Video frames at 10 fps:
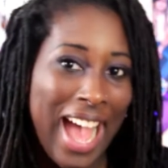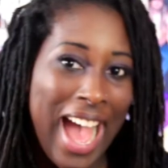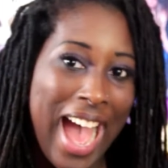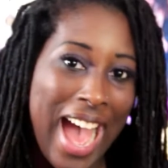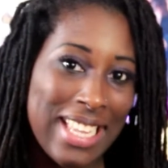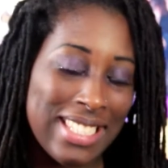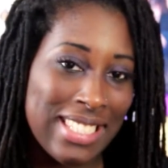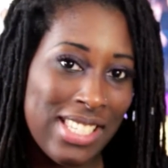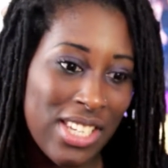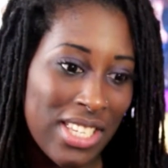
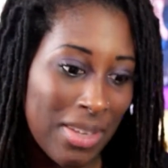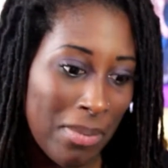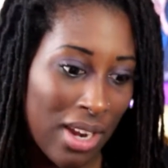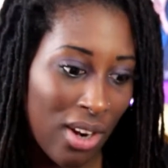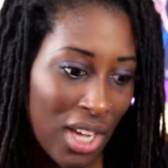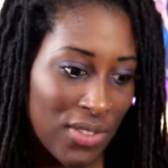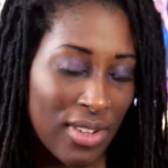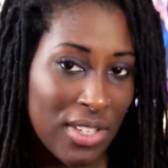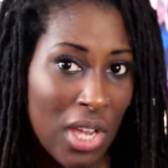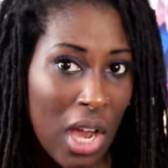And just in my last
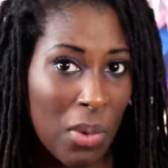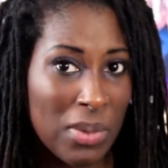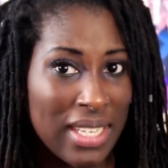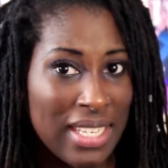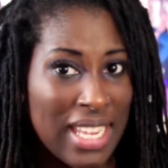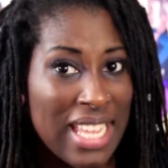video I was in